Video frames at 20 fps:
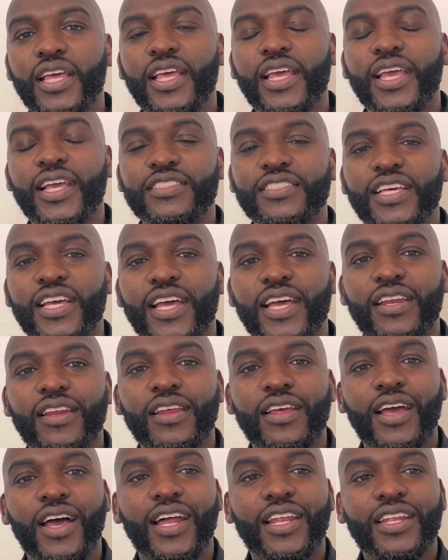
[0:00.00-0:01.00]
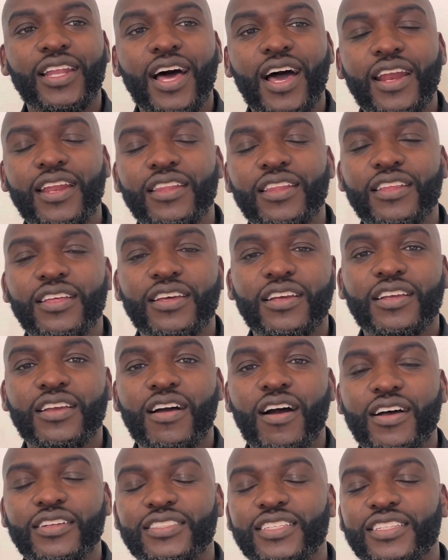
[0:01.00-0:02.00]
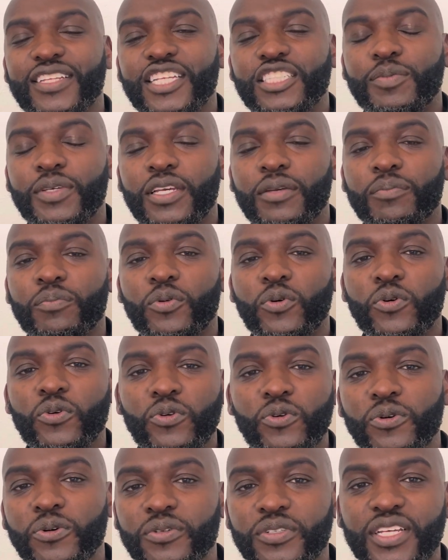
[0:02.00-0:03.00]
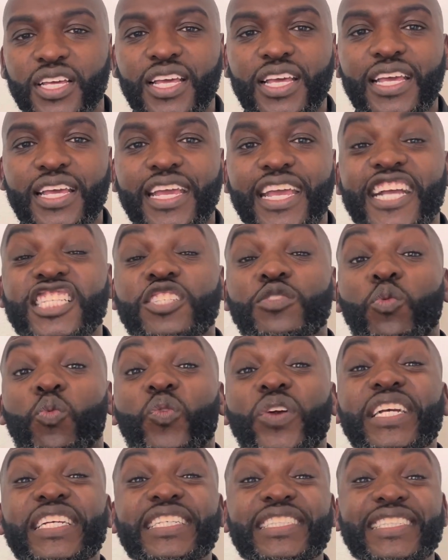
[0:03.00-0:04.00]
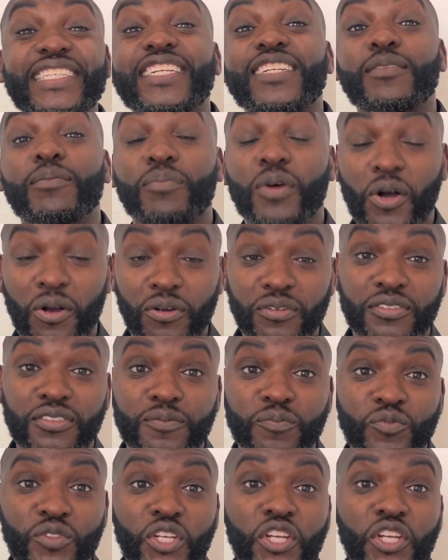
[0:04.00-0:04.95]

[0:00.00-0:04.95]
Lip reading: is that a lot of the content that's being pulled, it's recent posts.